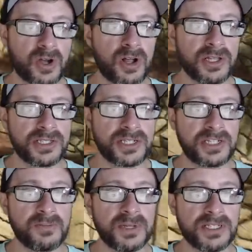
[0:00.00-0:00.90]
the call-in
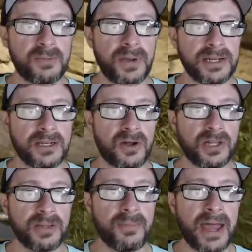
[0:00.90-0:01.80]
system is dependent
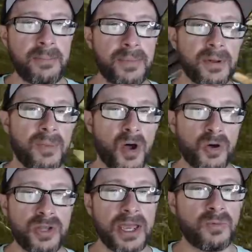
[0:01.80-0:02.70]
on the map,
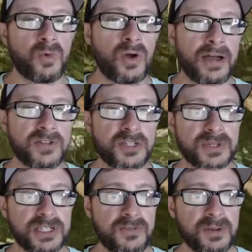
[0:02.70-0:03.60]
mode, and will have a
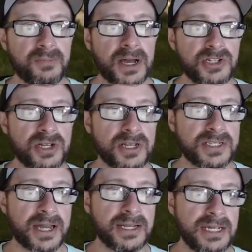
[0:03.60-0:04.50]
specific budget
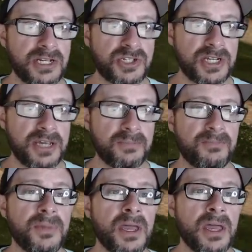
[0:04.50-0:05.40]
assigned to each team.
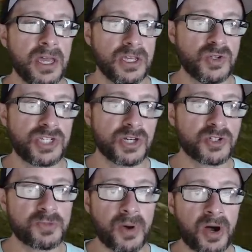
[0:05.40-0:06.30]
You still
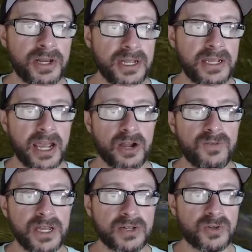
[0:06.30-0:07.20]
spawn into air
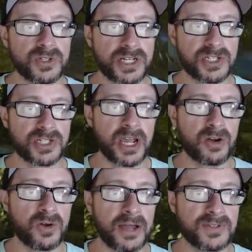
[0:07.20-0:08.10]
vehicles such as
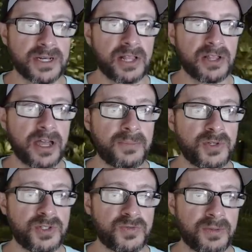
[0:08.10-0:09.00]
aircrafts and
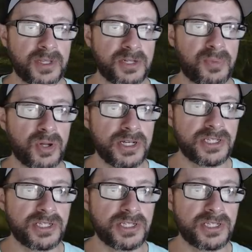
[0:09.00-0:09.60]
helicopters from the deploy